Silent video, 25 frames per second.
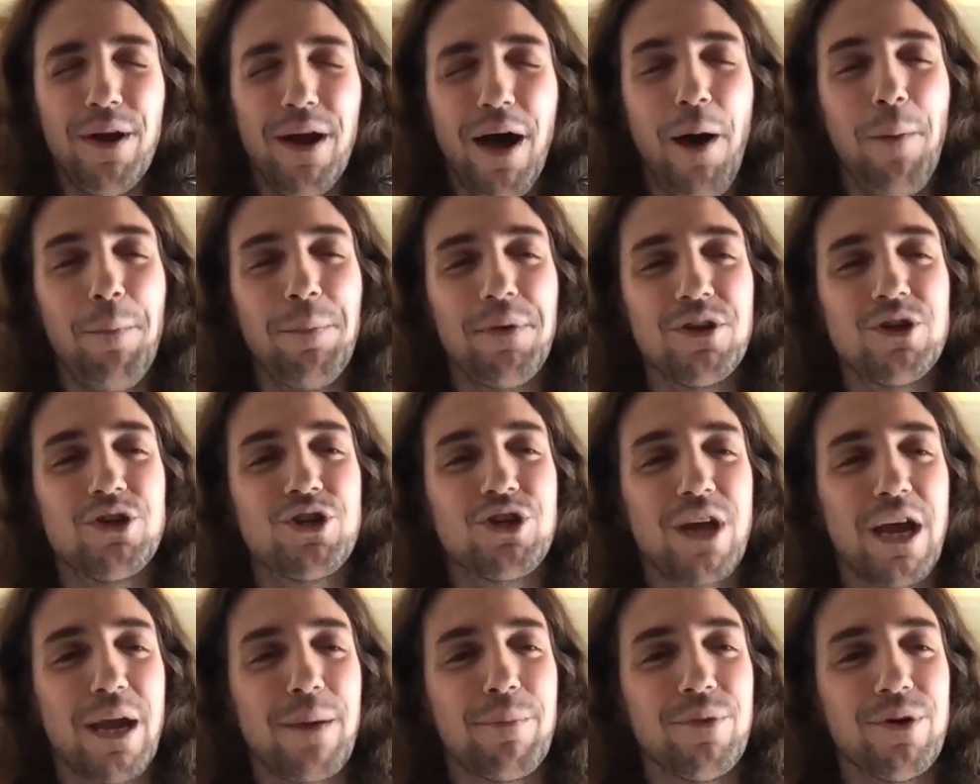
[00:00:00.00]
I'll be
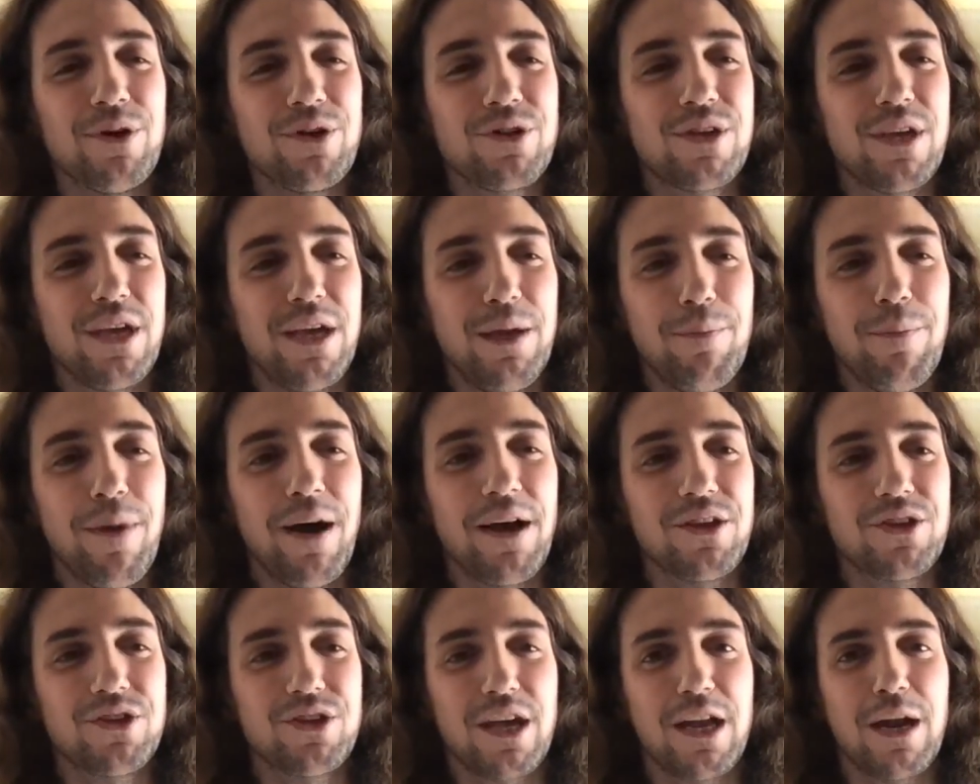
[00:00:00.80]
shameless in
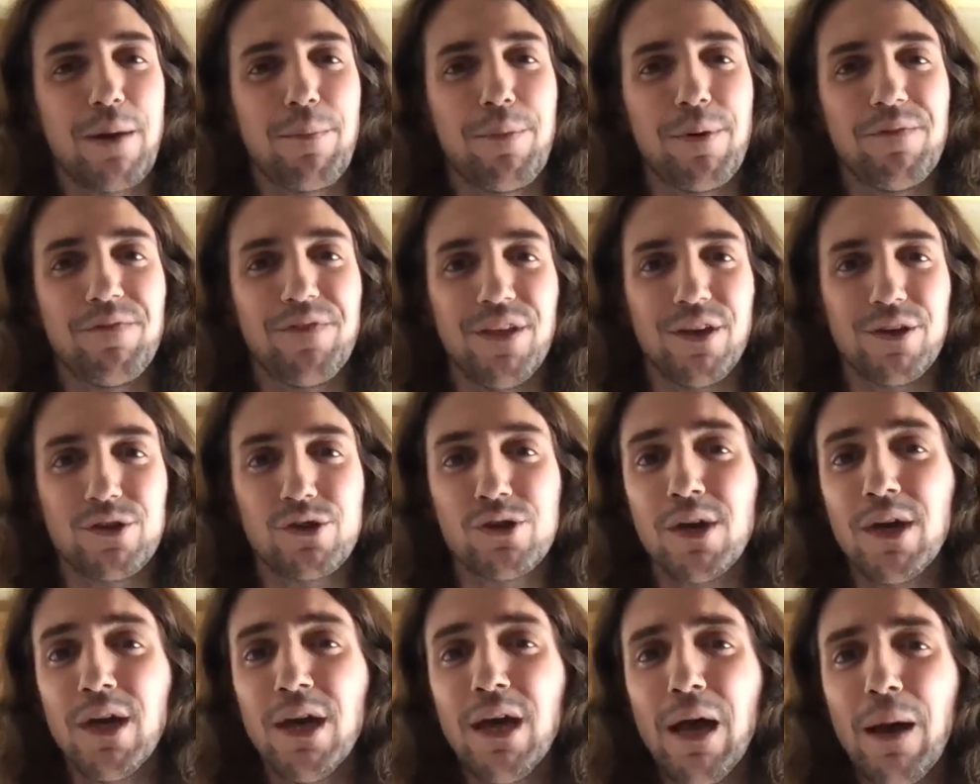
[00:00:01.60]
my setup of this,